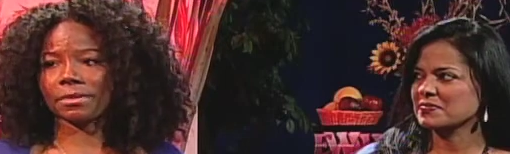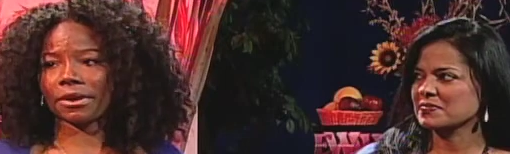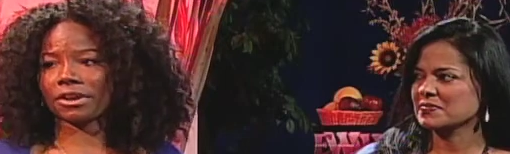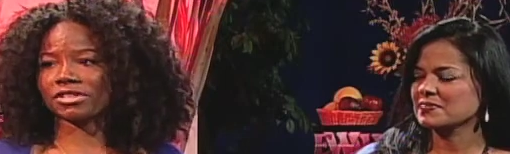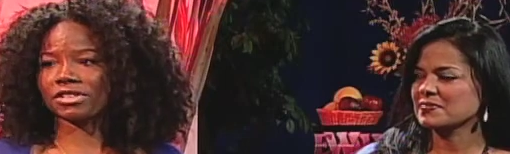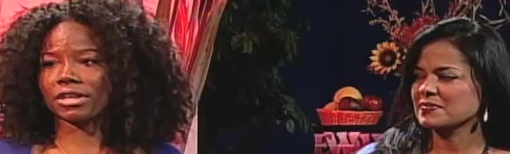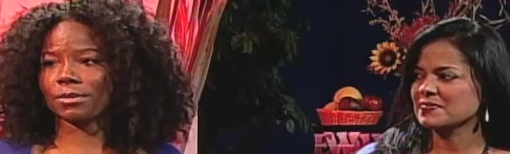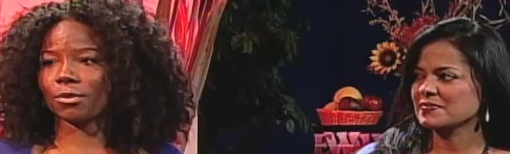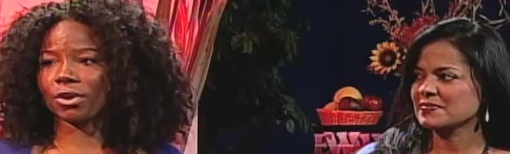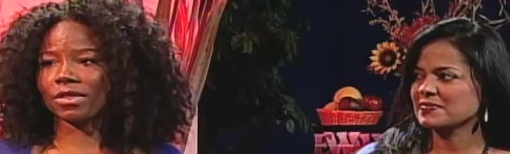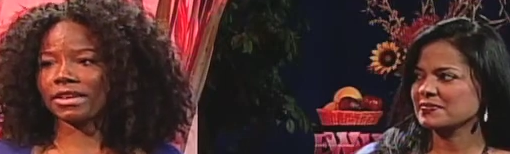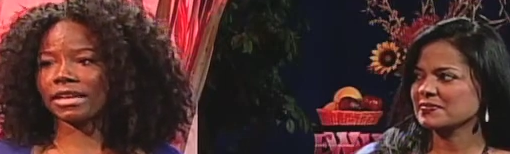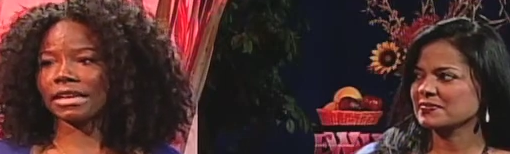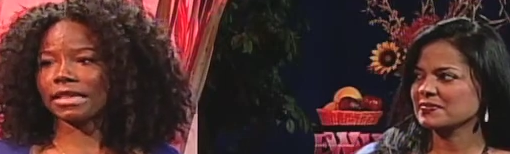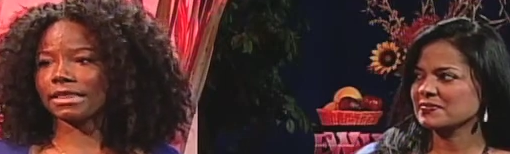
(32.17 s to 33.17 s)
Speaker 1: marriage any yeah. more
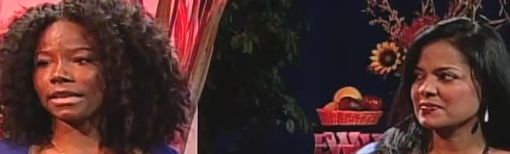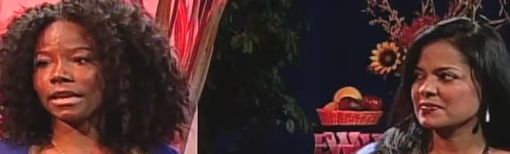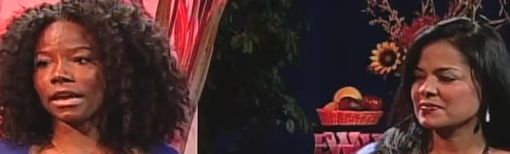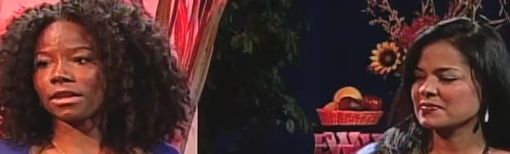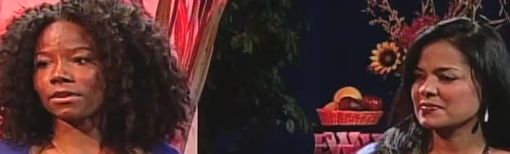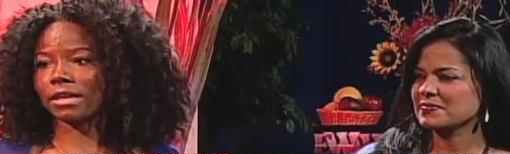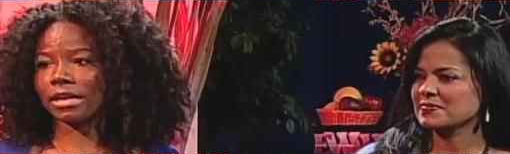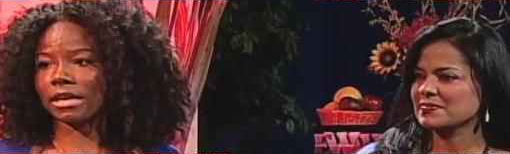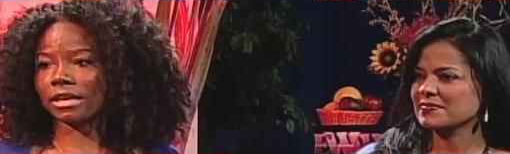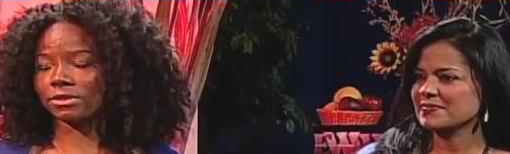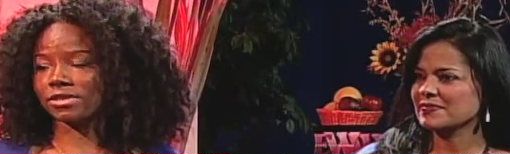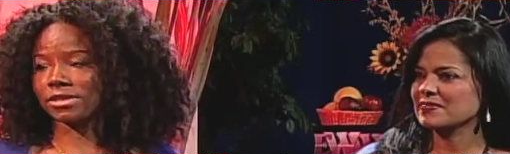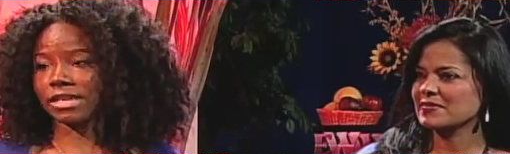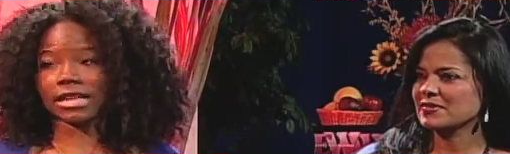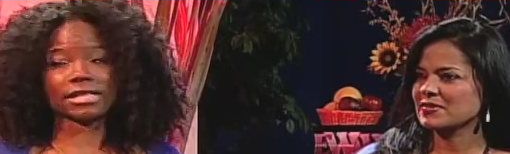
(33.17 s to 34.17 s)
than anything
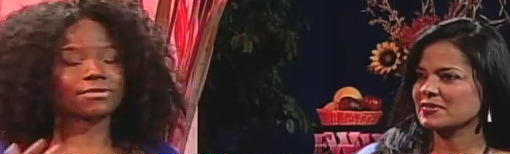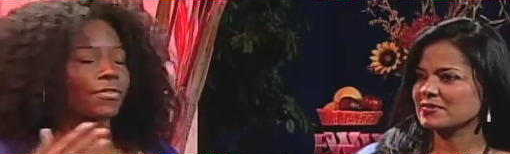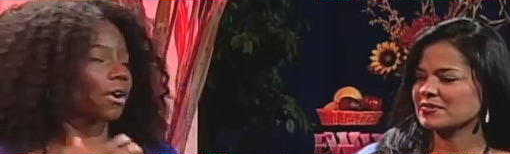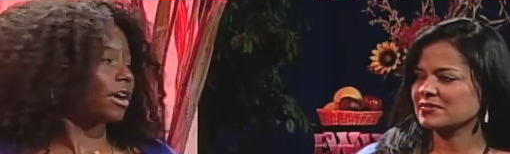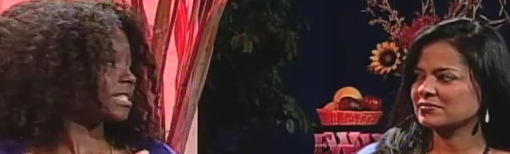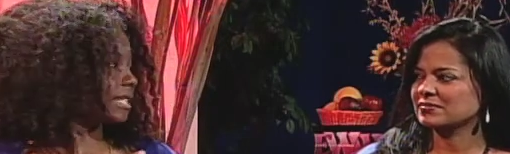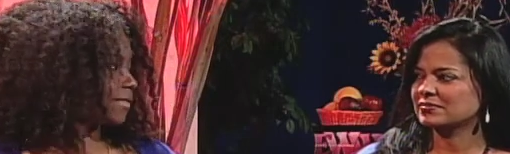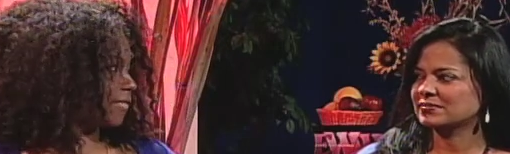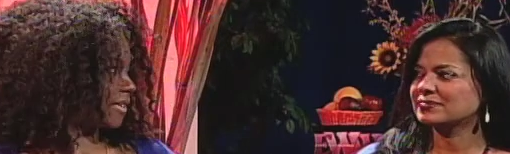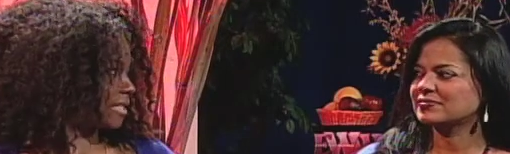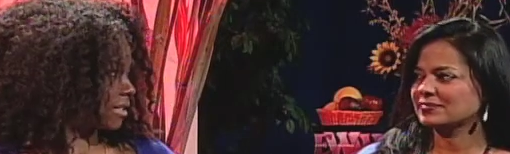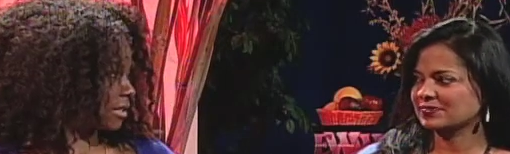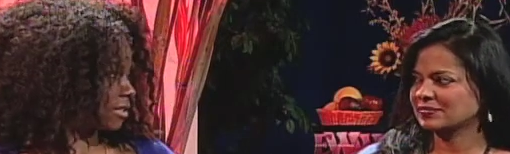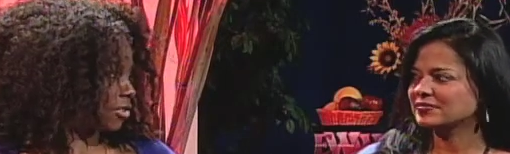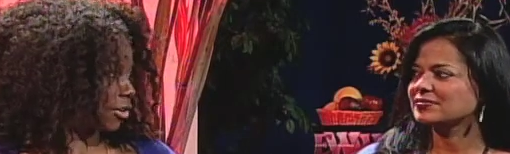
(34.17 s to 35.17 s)
else did. As far as if
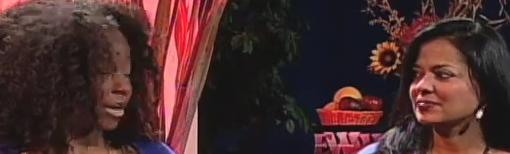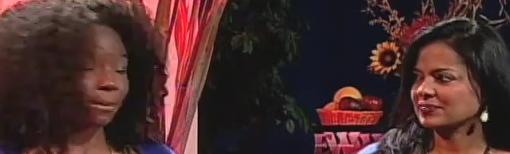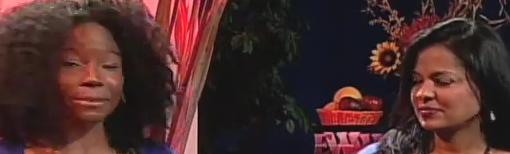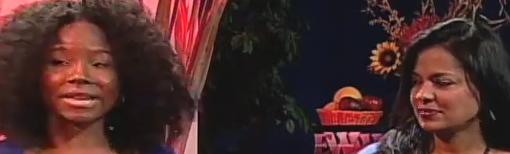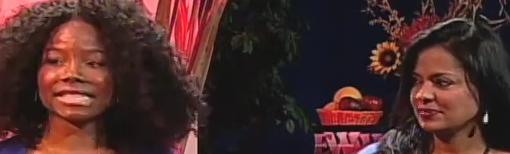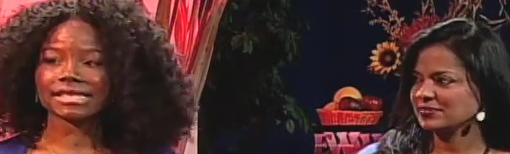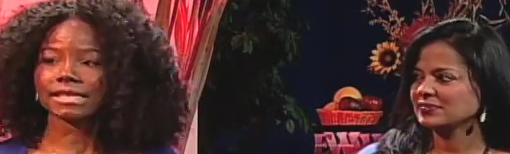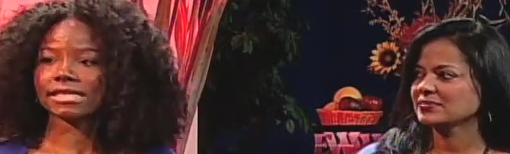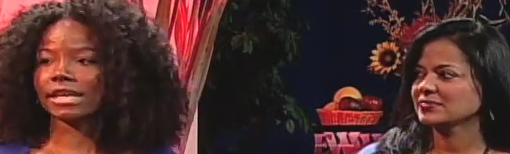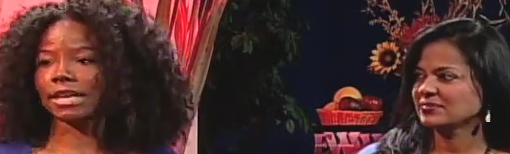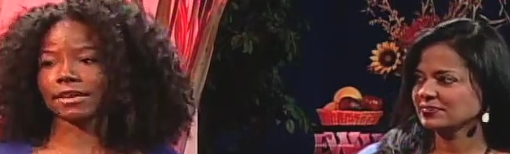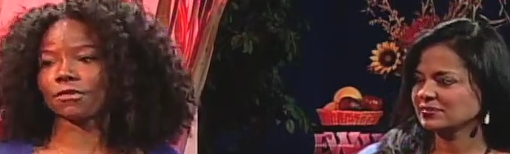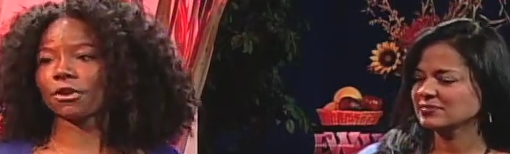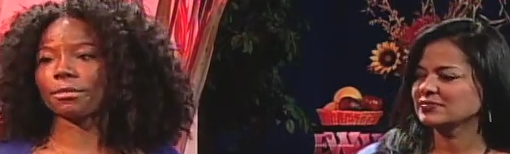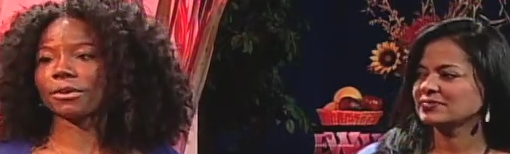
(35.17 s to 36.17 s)
it's concerning business,
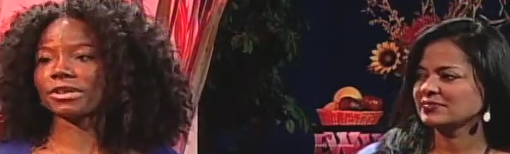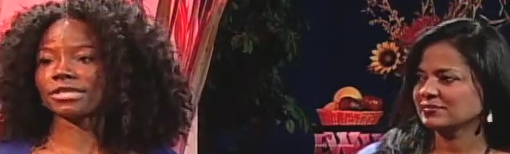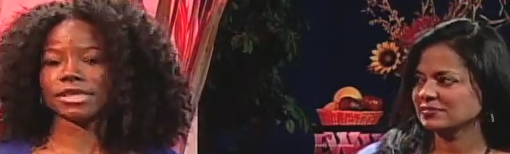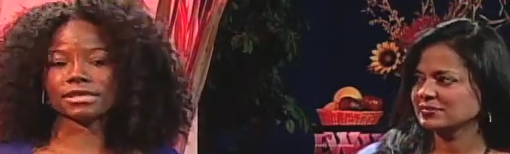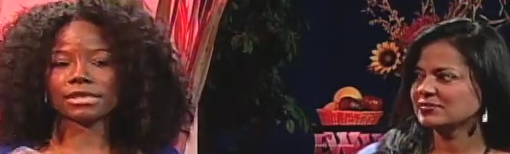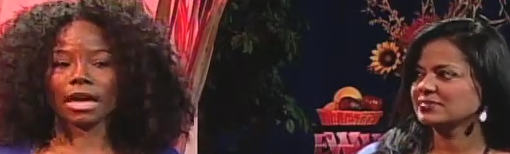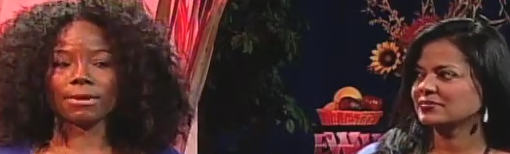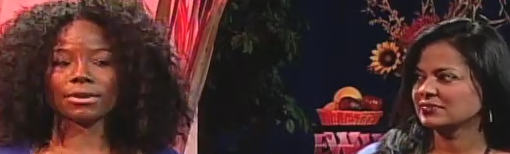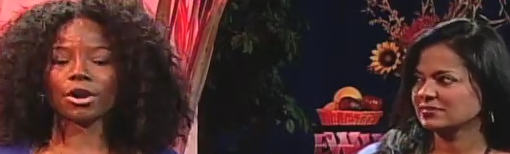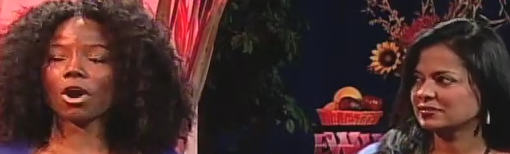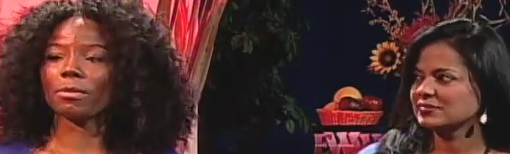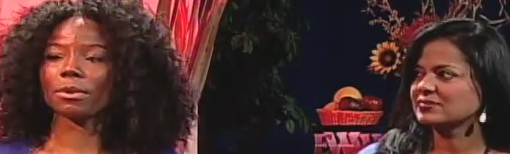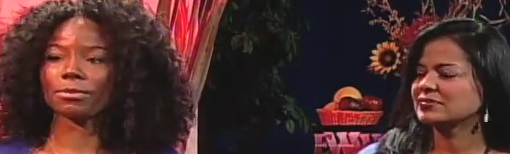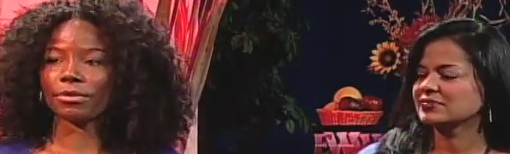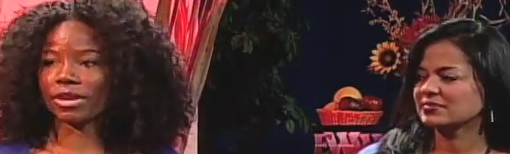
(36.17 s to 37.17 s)
like if you're a person that's coming
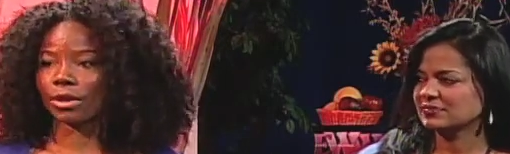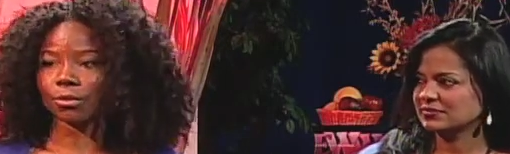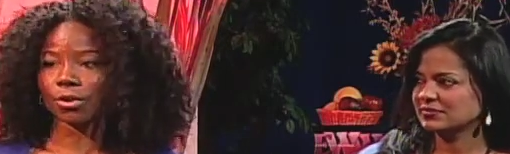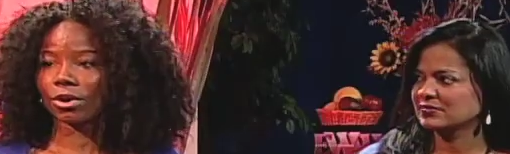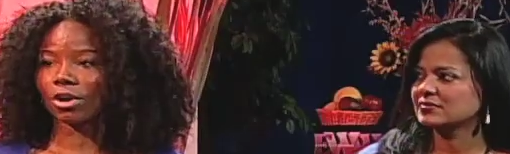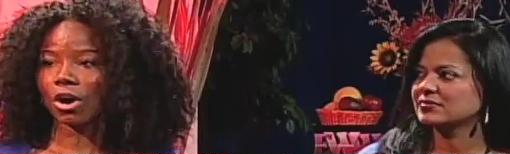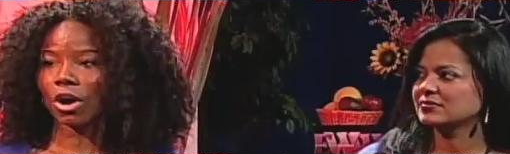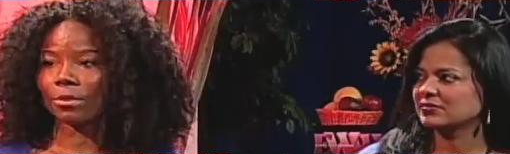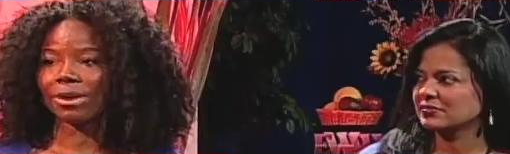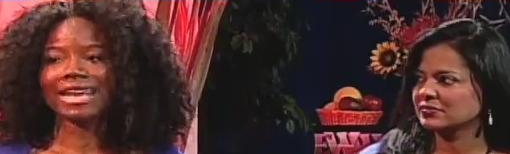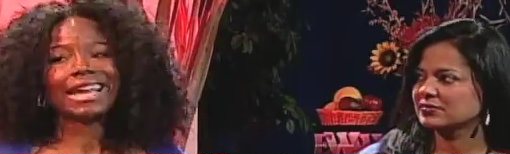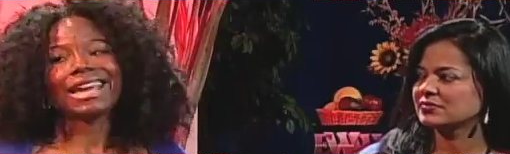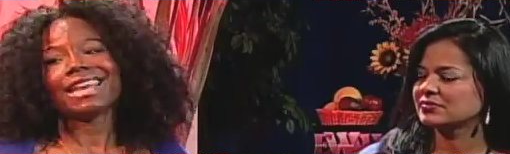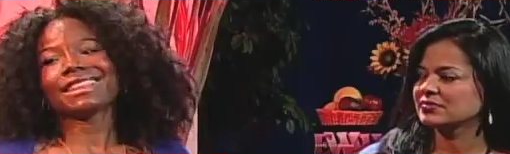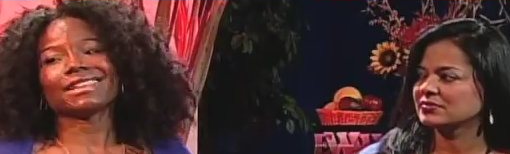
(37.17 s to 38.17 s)
home and bringing work home,
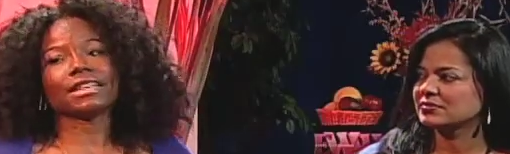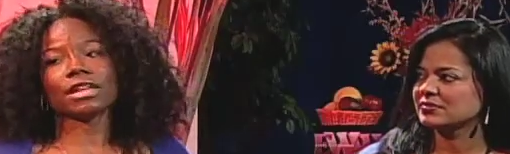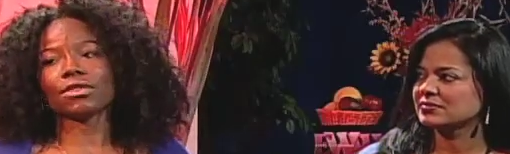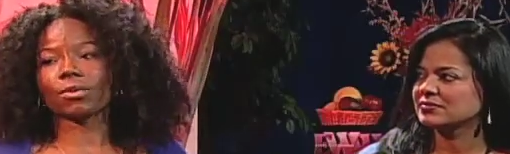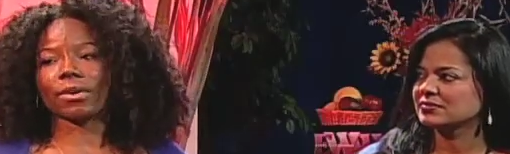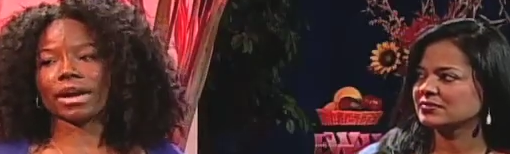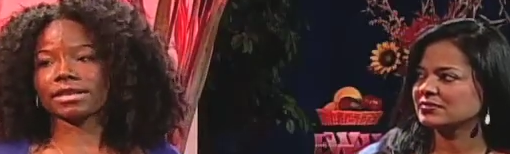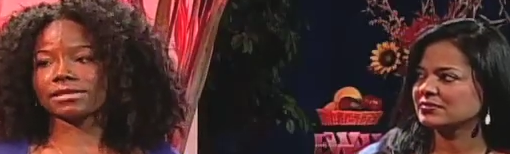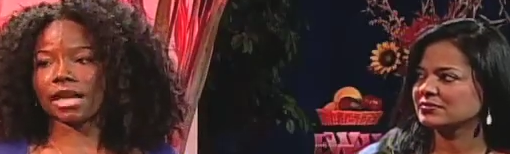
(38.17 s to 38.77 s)
then either way, it's